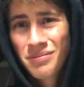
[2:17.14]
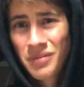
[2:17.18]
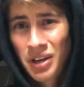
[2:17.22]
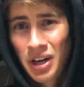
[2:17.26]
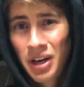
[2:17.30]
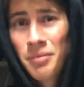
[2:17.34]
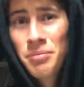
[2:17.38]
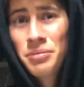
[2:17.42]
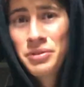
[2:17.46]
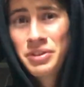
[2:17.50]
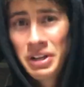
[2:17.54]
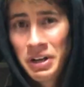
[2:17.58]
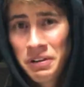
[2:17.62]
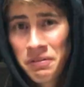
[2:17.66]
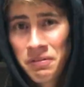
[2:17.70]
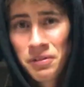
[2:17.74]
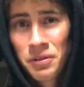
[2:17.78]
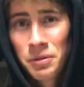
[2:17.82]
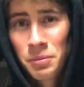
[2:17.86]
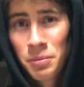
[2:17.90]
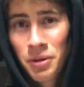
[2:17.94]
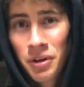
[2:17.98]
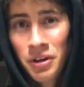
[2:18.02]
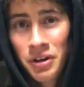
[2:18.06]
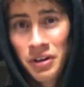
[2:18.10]
I'm
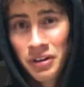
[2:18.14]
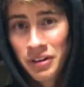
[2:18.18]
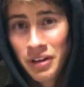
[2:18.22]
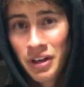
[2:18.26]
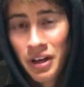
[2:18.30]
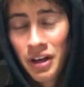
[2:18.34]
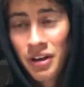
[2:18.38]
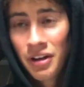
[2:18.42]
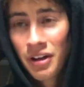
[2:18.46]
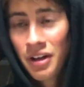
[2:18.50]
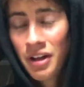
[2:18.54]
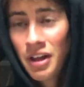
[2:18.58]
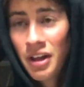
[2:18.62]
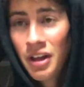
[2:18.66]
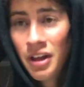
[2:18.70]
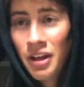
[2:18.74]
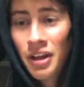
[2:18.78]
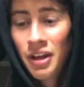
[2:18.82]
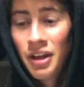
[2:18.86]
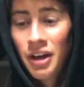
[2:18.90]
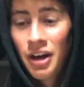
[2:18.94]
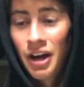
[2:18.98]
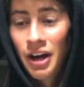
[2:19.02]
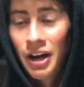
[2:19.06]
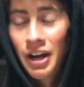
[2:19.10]
definitely playing that.
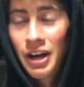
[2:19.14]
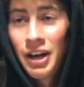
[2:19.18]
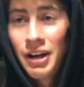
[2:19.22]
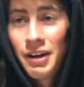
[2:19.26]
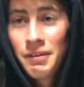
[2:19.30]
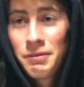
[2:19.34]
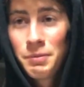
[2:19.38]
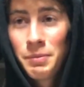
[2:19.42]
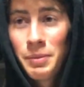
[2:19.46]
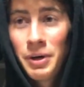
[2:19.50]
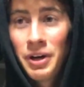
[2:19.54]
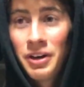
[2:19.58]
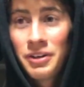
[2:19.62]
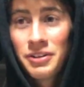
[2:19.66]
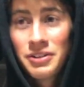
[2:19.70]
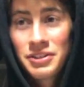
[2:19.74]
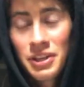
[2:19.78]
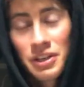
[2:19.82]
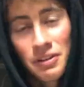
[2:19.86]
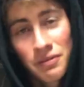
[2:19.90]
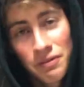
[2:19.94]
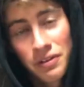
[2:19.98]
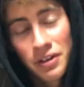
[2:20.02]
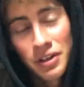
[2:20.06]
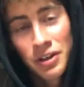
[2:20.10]
I have about
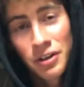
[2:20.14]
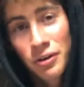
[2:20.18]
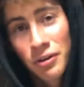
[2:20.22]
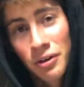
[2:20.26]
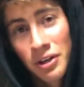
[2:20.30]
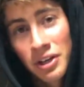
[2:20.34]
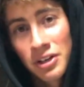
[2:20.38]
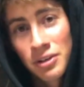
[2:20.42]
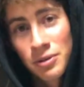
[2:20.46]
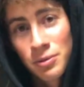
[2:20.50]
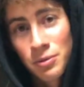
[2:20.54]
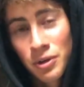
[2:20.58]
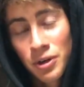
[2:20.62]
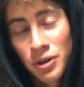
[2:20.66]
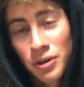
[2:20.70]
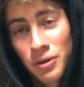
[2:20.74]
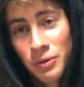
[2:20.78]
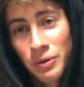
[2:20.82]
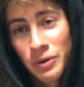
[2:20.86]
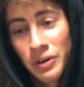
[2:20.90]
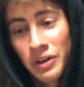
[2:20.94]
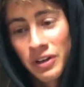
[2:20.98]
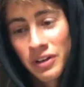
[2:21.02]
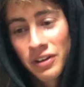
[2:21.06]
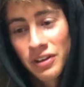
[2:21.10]
10 feet of green to work
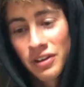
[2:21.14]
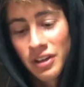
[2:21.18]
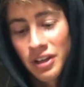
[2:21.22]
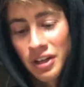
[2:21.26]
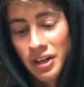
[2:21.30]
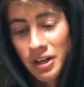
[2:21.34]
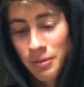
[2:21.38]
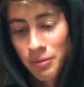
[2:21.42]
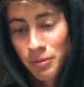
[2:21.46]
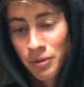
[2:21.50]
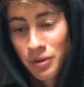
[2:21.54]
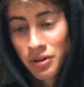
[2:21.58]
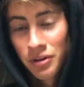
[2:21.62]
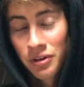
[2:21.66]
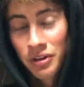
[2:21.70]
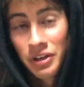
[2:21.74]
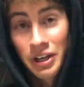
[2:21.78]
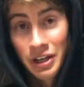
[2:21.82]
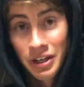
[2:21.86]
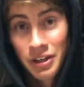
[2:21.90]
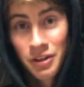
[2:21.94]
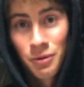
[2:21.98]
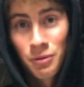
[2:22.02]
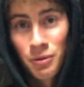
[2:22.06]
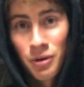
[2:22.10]
with, and I'm literally
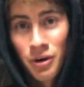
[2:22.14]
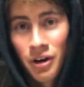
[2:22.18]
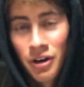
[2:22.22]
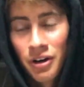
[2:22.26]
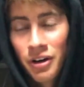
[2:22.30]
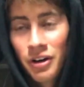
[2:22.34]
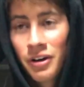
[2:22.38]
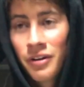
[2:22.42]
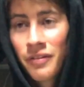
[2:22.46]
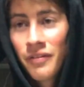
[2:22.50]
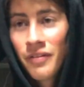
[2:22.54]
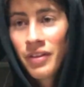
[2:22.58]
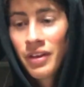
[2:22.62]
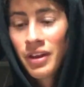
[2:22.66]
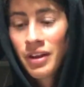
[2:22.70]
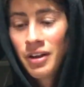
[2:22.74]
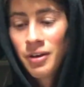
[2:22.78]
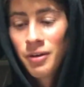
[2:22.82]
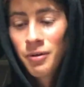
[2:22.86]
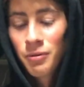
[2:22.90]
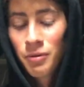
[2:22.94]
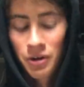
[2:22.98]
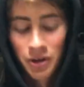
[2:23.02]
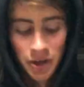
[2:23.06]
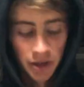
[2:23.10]
in the water
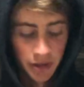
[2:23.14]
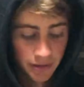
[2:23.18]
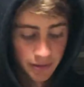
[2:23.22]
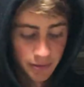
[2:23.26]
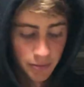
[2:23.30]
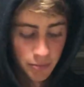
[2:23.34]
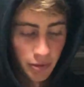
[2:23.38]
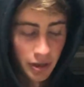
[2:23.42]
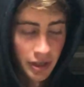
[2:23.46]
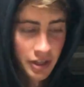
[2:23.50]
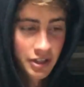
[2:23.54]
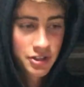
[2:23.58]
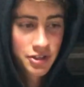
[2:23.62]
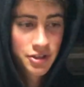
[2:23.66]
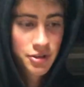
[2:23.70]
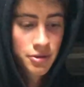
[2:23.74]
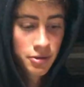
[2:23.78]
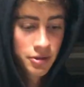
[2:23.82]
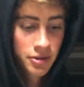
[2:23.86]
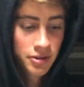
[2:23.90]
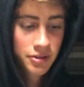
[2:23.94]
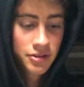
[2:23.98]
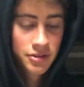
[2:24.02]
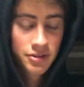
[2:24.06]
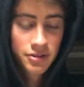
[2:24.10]
wearing white
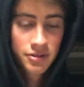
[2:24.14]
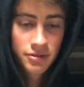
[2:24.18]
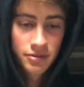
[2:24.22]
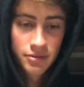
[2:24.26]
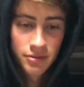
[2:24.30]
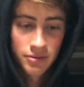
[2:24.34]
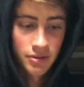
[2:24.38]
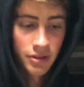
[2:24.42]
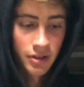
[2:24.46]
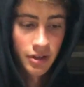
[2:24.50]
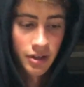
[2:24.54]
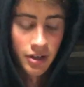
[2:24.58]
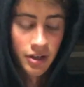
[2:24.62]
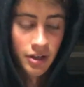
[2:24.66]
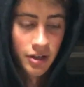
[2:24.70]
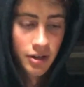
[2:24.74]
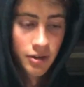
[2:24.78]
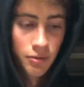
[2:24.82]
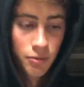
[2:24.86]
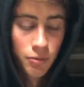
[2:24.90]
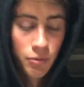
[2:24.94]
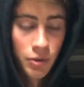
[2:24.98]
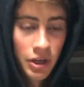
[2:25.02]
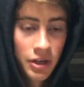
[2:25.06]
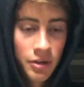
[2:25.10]
shorts,
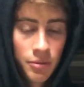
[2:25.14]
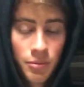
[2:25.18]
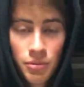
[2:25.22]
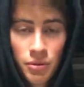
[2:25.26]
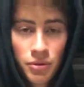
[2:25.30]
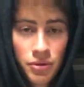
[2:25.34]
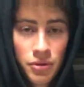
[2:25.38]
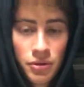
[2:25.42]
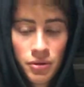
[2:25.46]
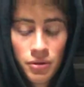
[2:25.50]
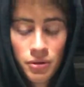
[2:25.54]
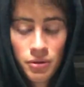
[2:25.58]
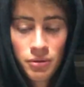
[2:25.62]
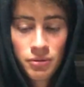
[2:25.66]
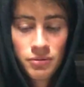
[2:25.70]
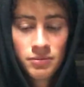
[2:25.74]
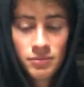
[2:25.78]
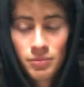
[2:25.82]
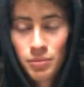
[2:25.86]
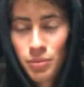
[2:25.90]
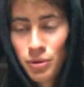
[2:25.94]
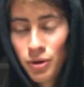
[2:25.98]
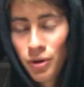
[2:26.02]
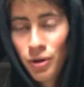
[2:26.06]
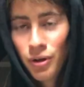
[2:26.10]
white and blue
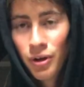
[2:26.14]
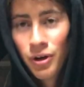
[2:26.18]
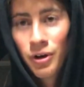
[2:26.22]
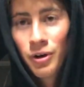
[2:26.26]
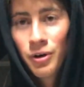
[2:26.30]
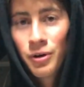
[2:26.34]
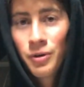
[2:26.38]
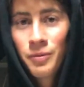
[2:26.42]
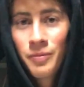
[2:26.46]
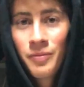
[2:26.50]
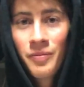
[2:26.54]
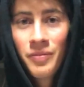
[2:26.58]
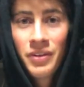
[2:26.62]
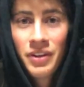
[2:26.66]
polo.